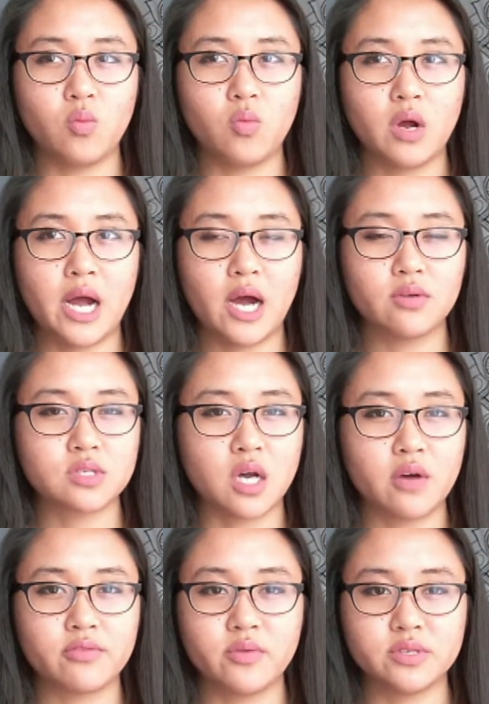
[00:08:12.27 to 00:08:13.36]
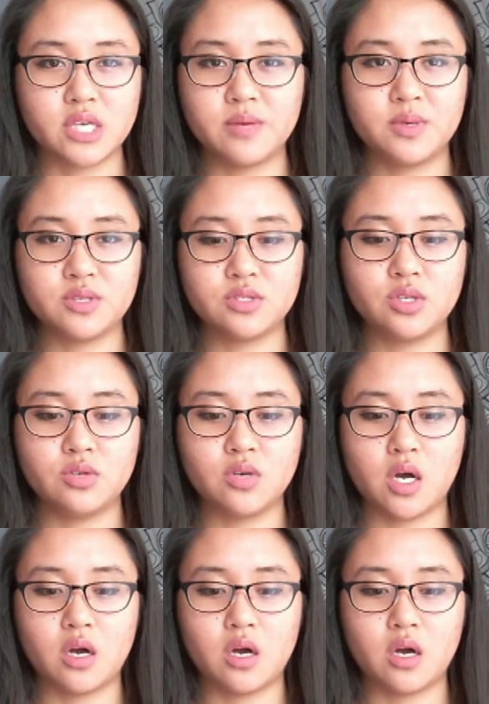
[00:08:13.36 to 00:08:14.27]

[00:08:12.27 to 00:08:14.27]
how Toffee was able to